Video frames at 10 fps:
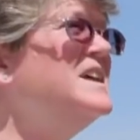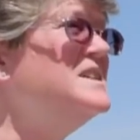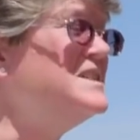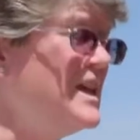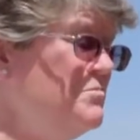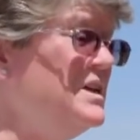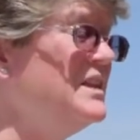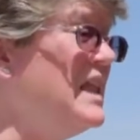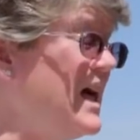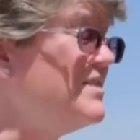send me
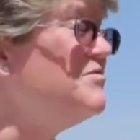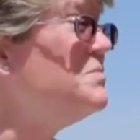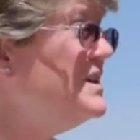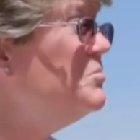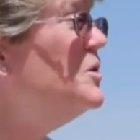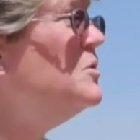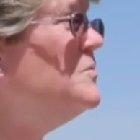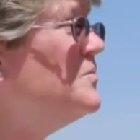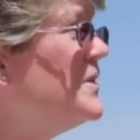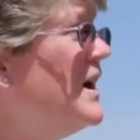a lot of people.
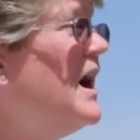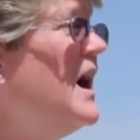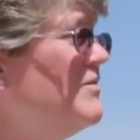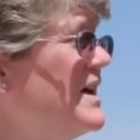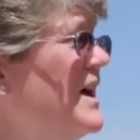I've